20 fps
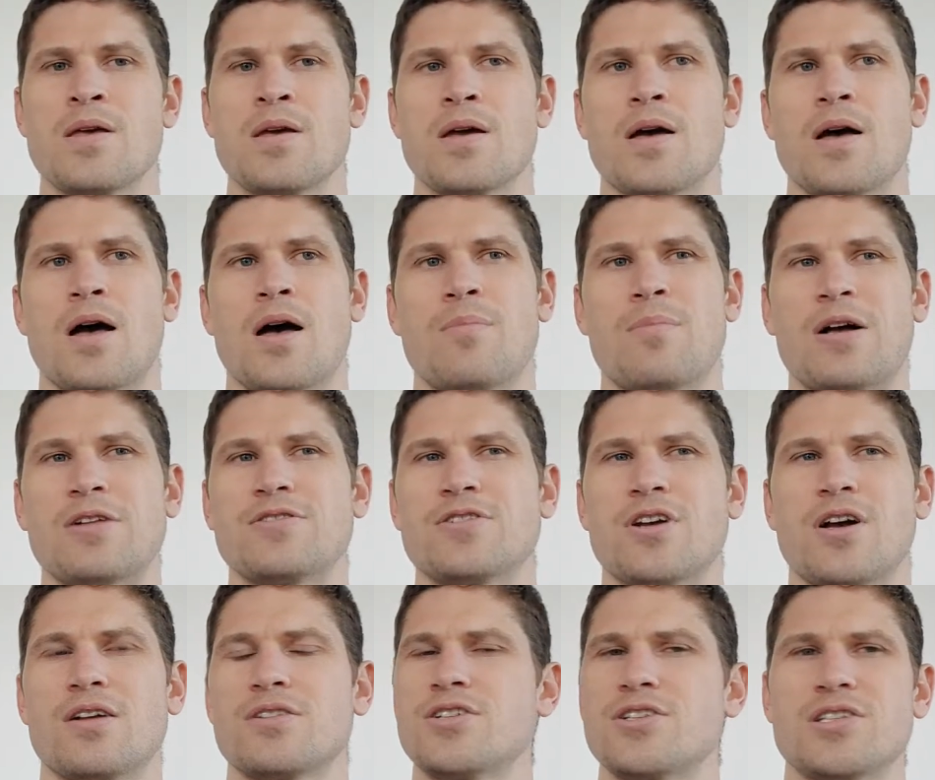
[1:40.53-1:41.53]
I
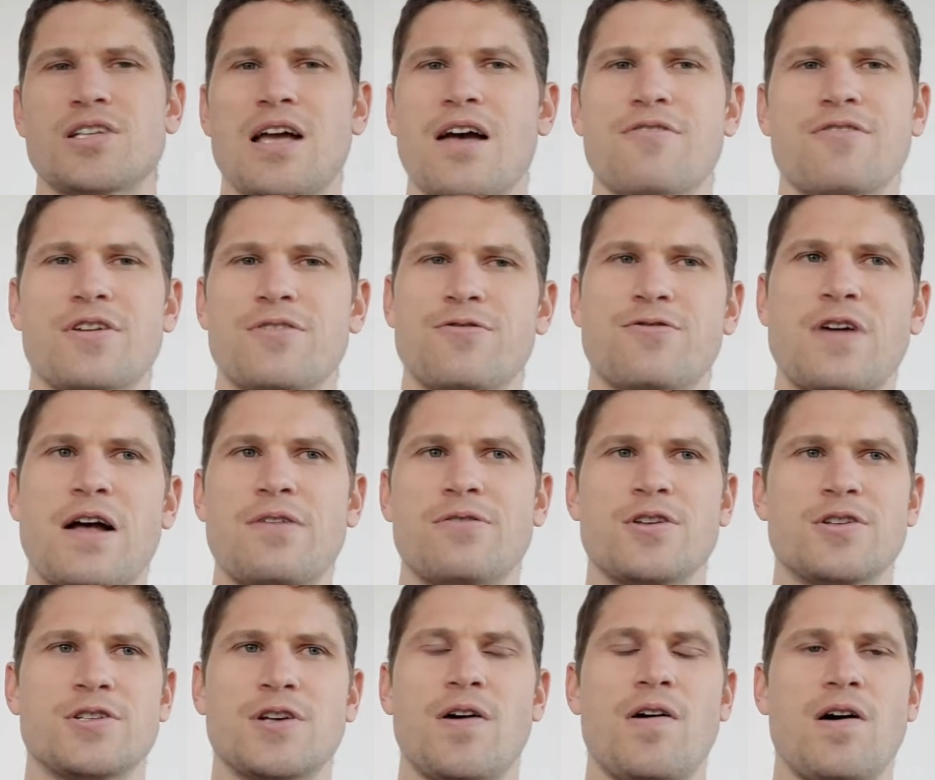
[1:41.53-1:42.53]
just haven't found
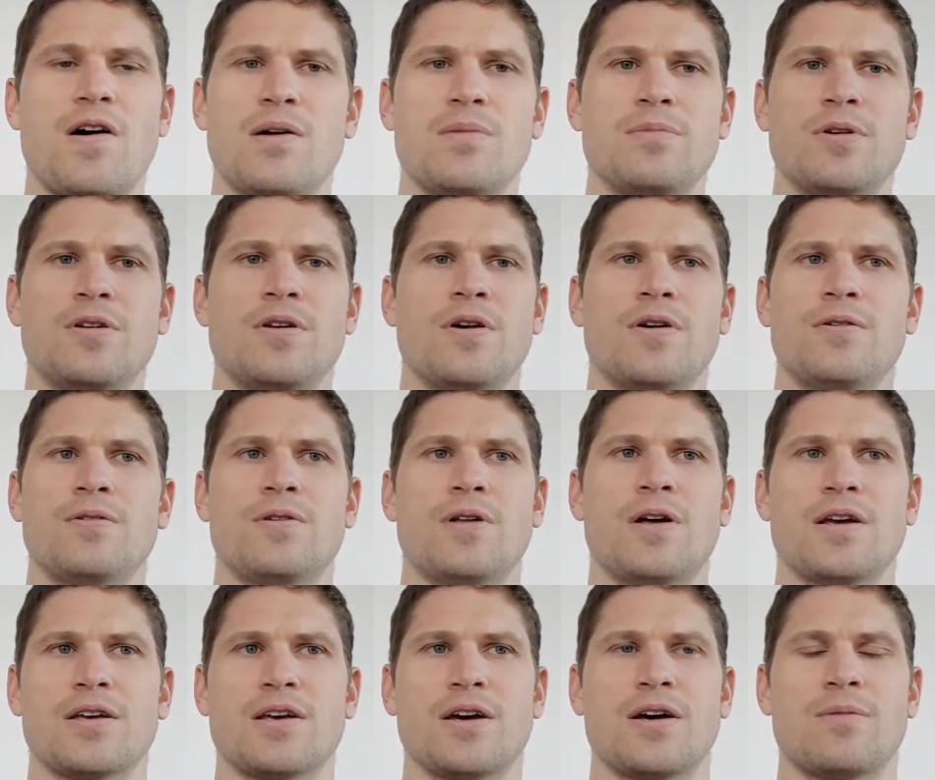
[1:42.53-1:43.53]
the time,
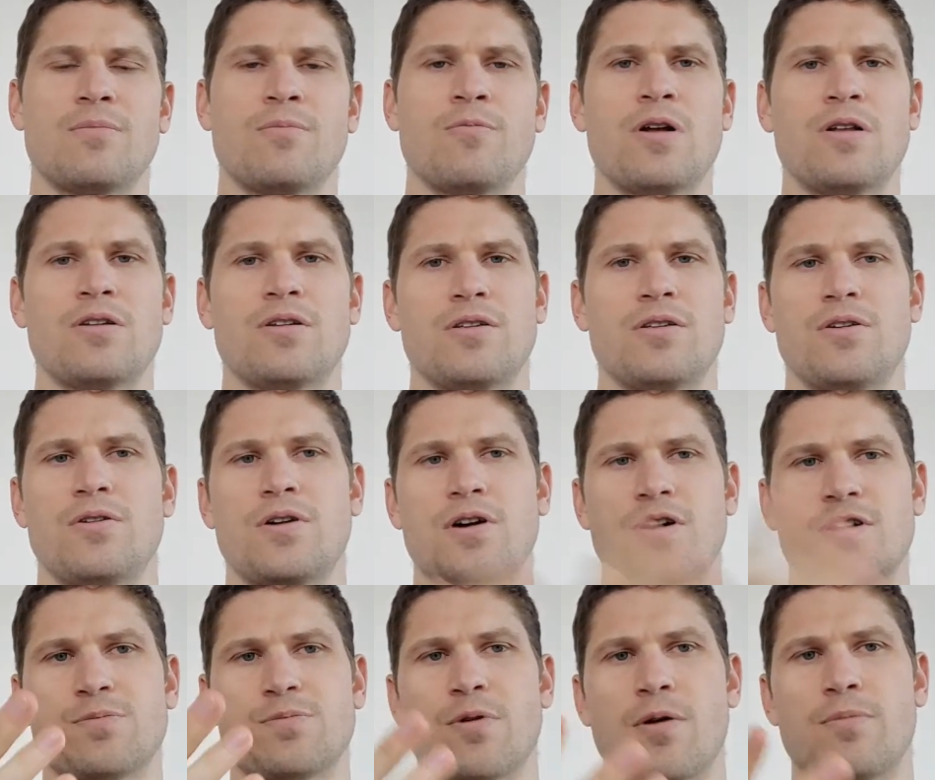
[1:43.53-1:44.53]
like when you
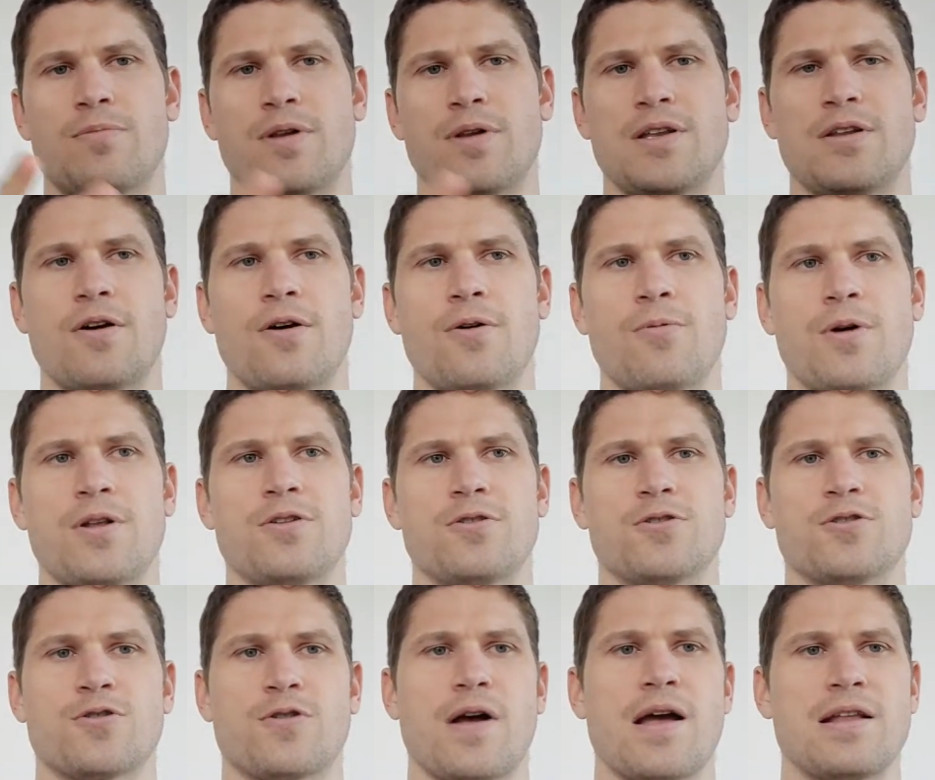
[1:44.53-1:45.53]
guys probably know when your
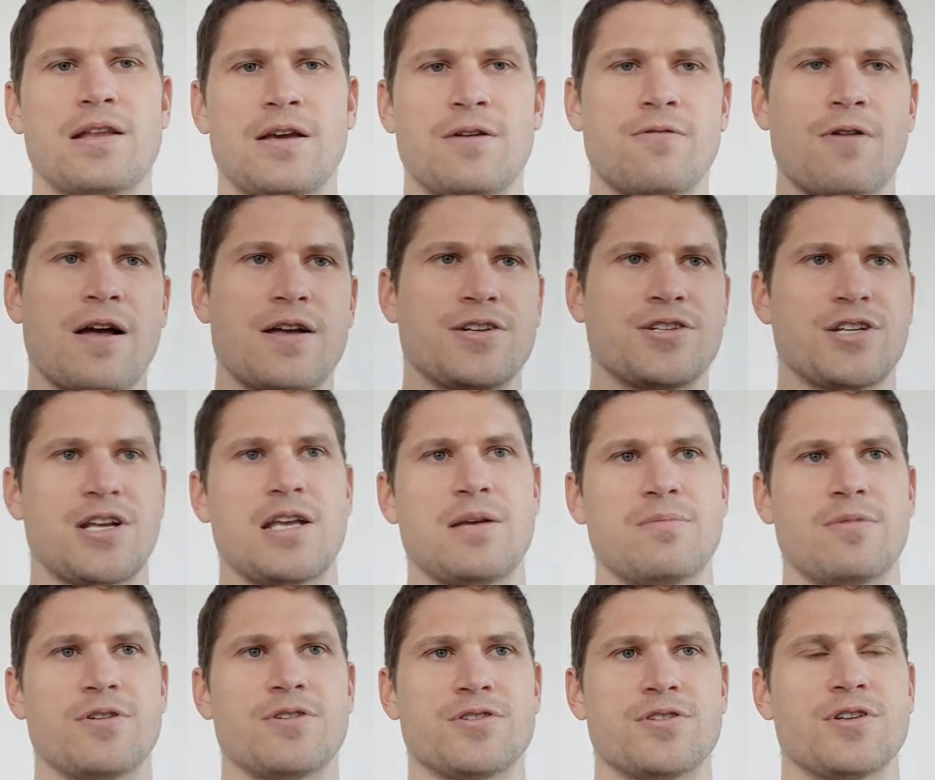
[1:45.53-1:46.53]
training
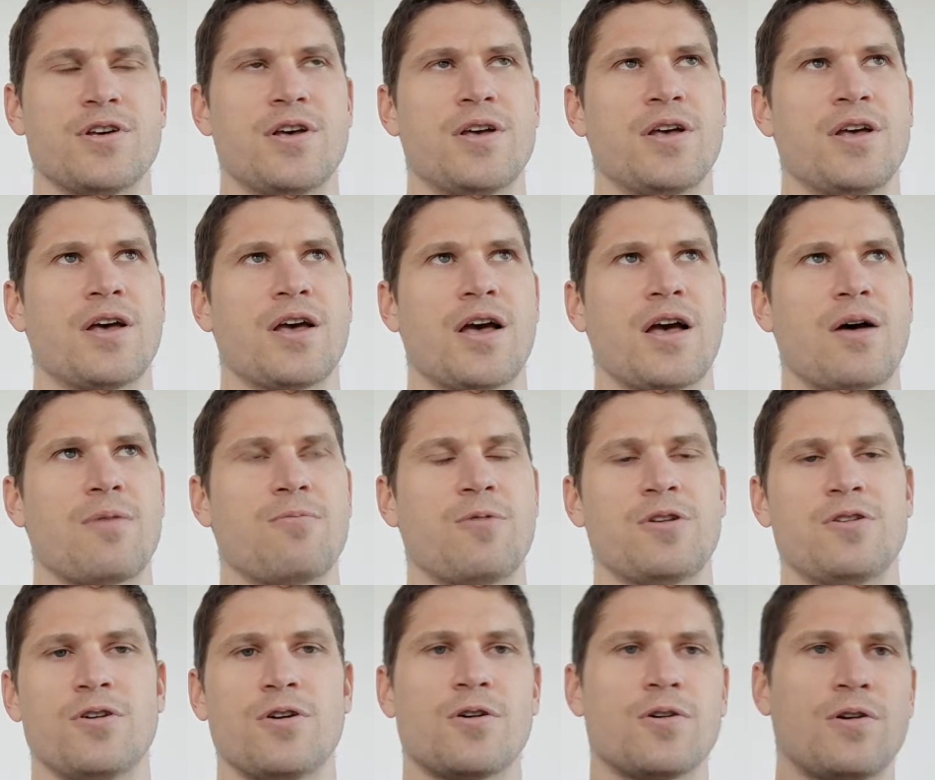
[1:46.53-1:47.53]
regime is,
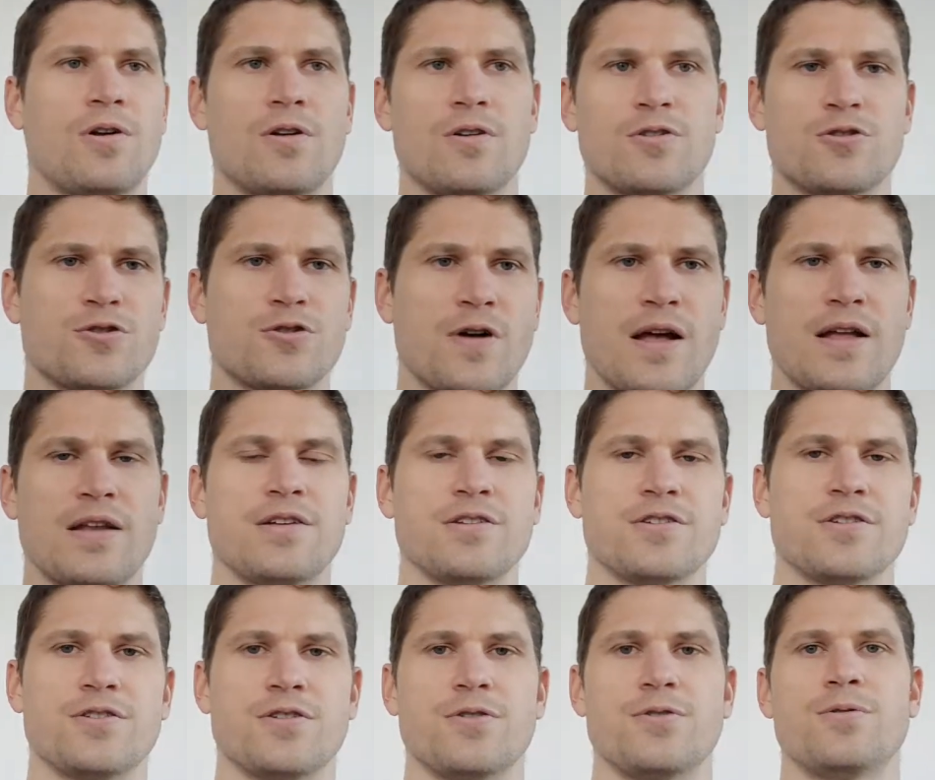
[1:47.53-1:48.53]
when you got a lot of training
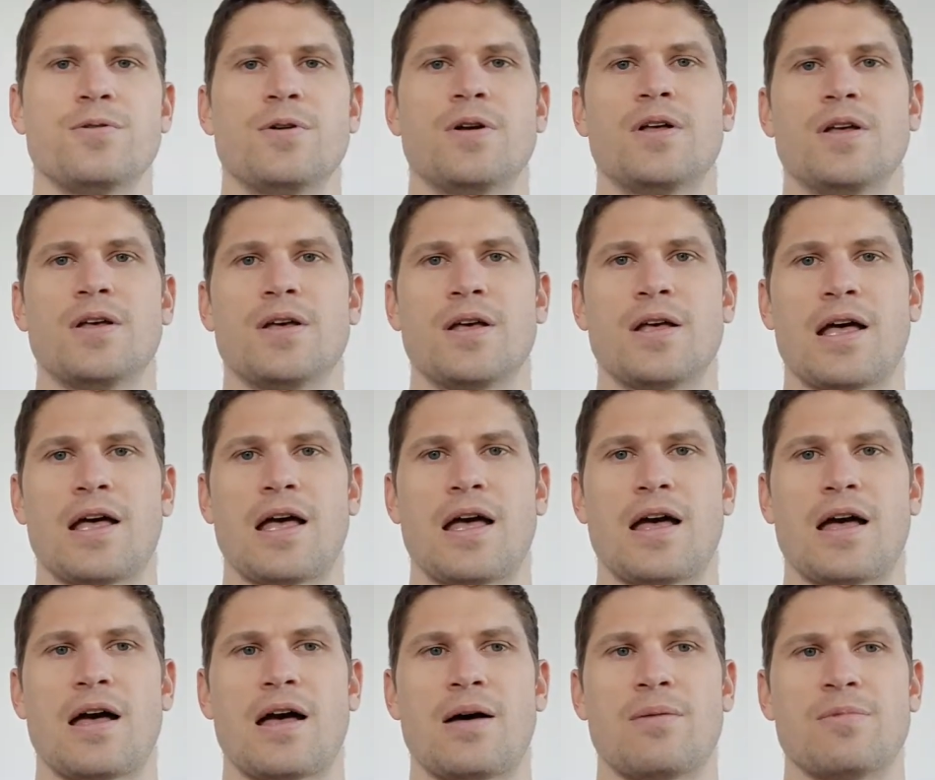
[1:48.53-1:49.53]
to do,
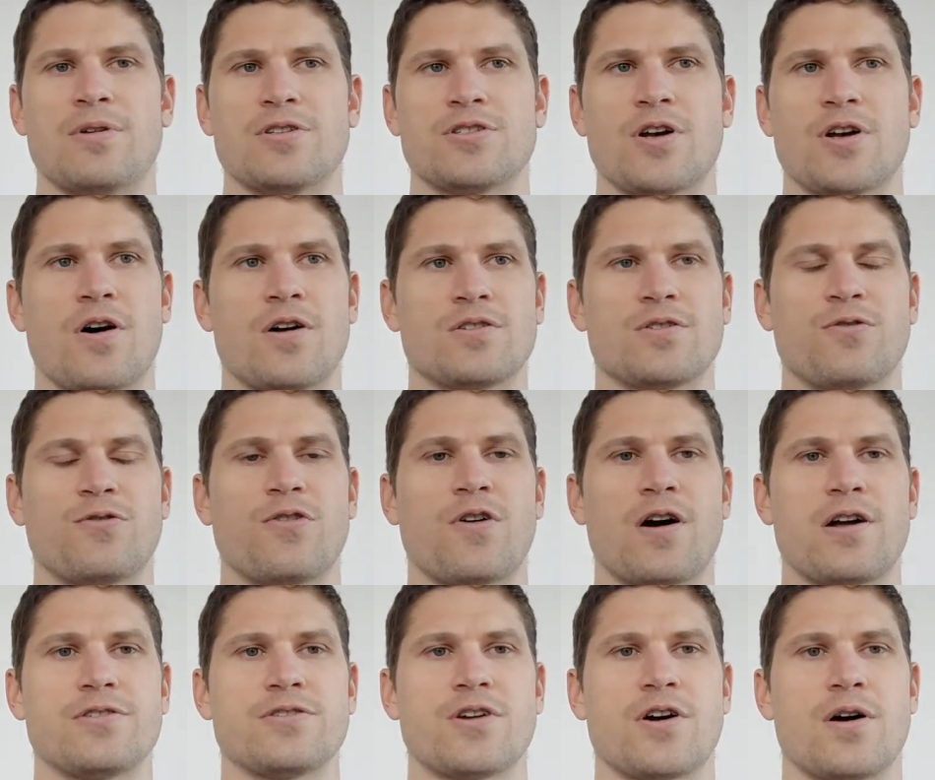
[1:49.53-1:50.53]
it's hard to
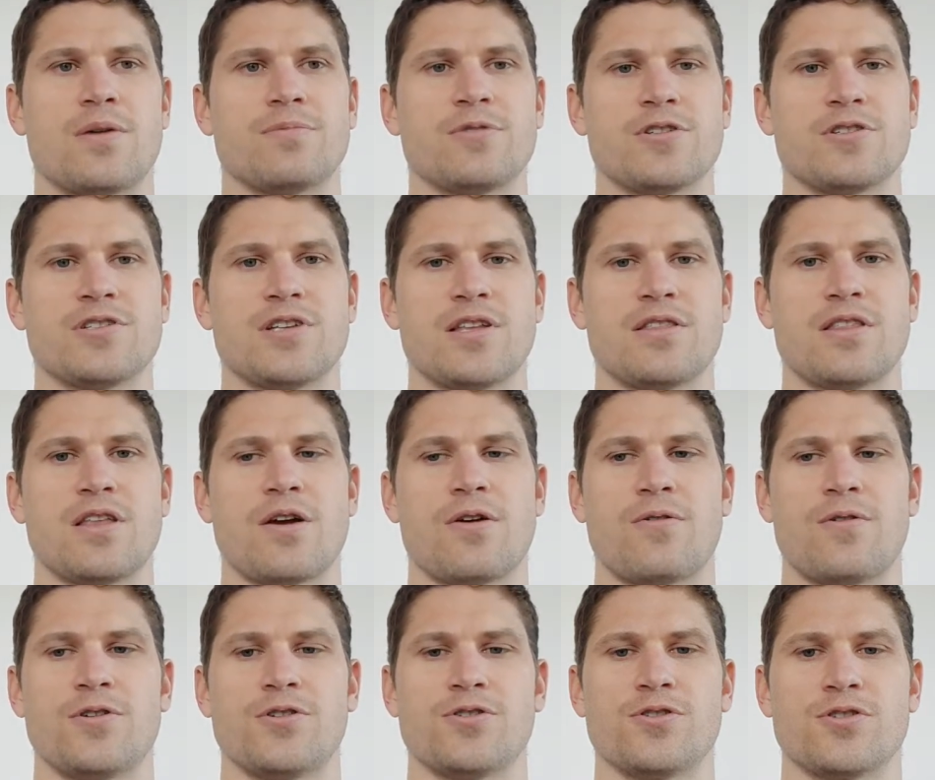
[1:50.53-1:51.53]
find time to sit there
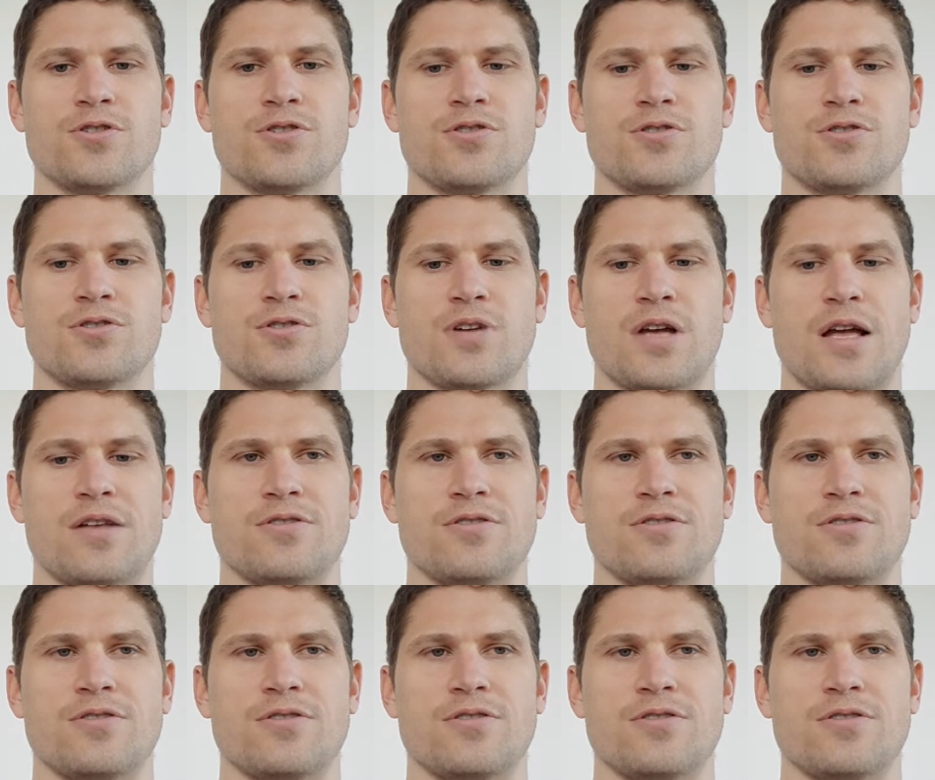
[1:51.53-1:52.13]
and just